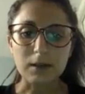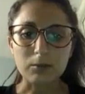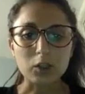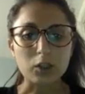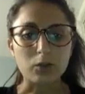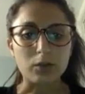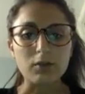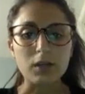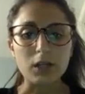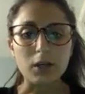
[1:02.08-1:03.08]
that was shown in
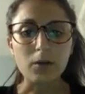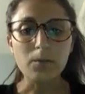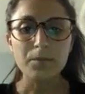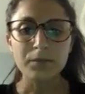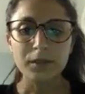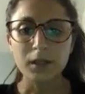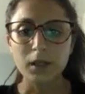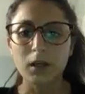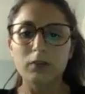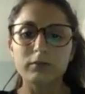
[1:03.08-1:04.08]
the video.
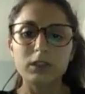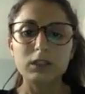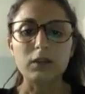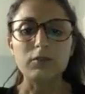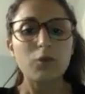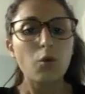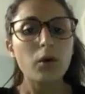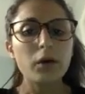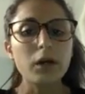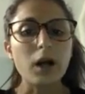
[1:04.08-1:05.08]
For step
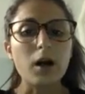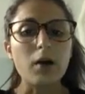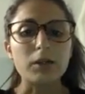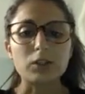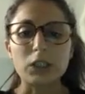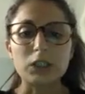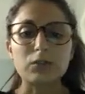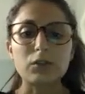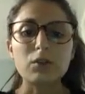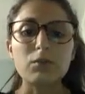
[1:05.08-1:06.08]
4, I
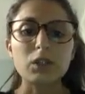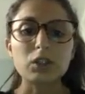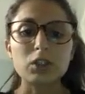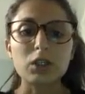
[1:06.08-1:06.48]
transferred the mixture